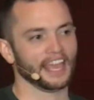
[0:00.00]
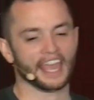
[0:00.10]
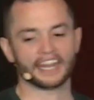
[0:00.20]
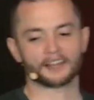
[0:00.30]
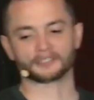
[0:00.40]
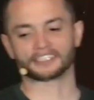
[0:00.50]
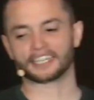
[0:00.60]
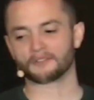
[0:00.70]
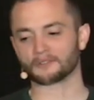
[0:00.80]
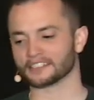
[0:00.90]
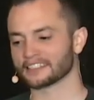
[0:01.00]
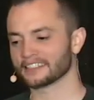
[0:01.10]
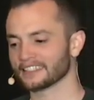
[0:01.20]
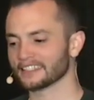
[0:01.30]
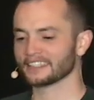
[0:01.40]
And it was, it
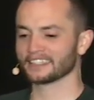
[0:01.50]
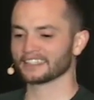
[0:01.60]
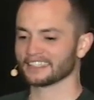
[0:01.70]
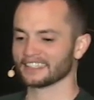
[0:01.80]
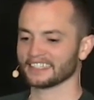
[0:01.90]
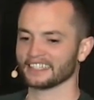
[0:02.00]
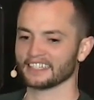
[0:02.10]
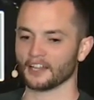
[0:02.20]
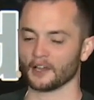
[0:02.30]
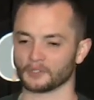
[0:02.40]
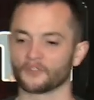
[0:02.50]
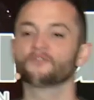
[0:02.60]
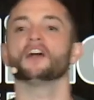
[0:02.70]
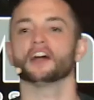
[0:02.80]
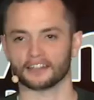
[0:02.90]
was, it was
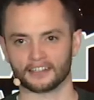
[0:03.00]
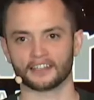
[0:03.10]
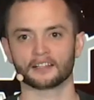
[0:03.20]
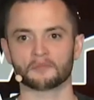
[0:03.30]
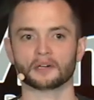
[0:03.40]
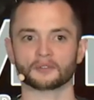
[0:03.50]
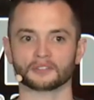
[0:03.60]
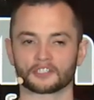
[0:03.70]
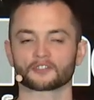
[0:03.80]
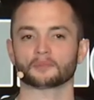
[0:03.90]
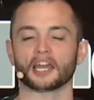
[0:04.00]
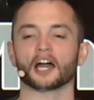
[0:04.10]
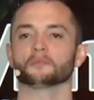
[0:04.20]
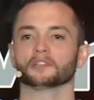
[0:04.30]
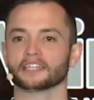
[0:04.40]
fun, but it was extremely
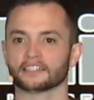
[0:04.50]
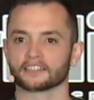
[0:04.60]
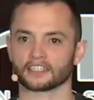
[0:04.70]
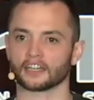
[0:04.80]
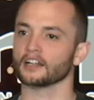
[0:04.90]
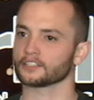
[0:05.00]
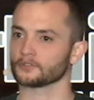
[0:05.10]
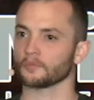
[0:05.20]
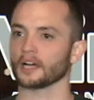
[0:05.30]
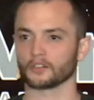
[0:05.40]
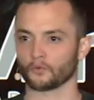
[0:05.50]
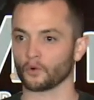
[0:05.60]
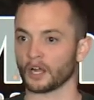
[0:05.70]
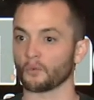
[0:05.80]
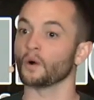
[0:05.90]
humbling and just a constant reminder of
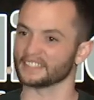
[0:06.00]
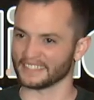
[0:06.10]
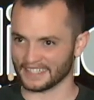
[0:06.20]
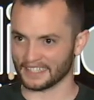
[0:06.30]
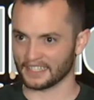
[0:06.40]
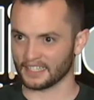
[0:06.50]
what I wasn't,